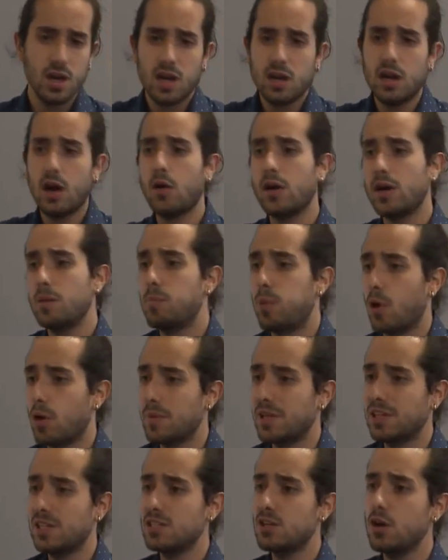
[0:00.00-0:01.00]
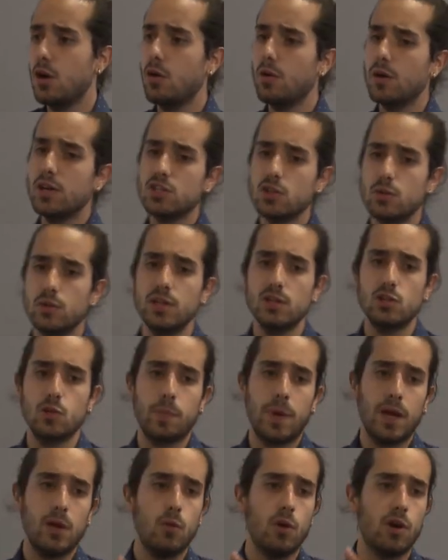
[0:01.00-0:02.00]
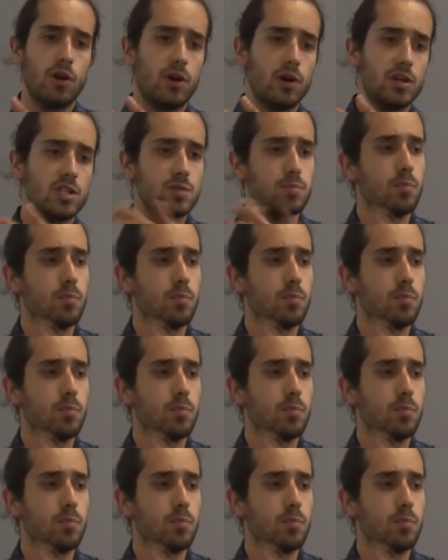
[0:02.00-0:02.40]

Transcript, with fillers: Now unemployment is lower, so we need to pay workers